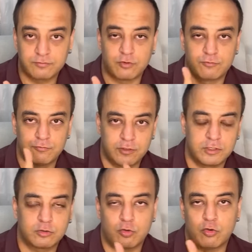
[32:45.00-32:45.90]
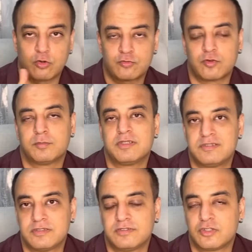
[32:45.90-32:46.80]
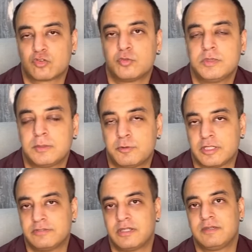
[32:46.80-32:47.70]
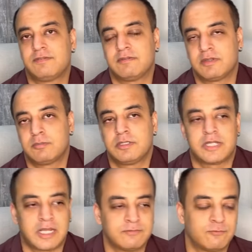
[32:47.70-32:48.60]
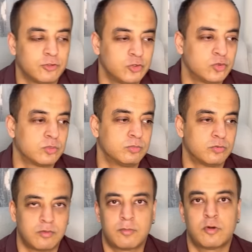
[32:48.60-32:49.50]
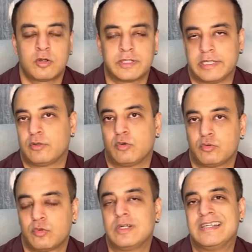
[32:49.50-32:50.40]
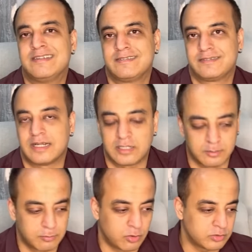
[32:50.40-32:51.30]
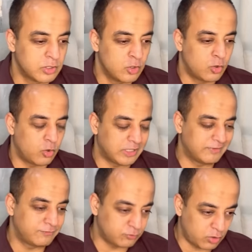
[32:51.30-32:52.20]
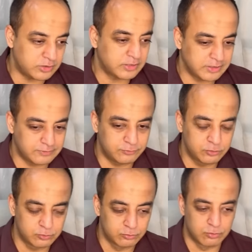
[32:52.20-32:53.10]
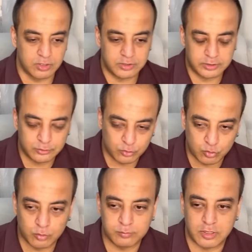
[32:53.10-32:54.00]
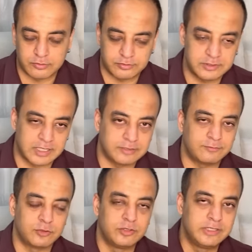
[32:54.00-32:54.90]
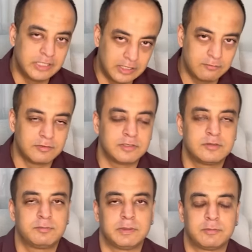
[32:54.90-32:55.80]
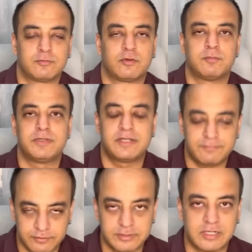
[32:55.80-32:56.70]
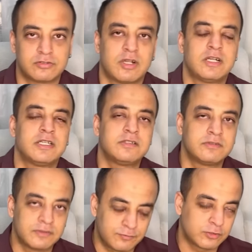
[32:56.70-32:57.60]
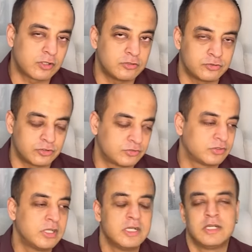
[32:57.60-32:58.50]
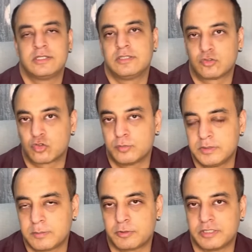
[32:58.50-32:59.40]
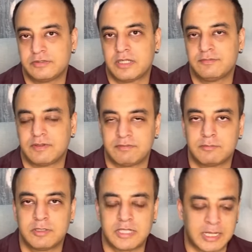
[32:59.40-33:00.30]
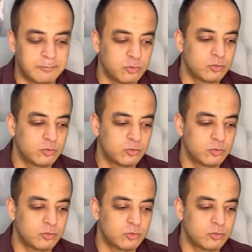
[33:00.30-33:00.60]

for work or for business, this could be a potentially favorable time for you to move abroad and also settle abroad. If not, if you work in your home country and if you deal with people from different nationalities, different cultures, this could be a potentially favorable time to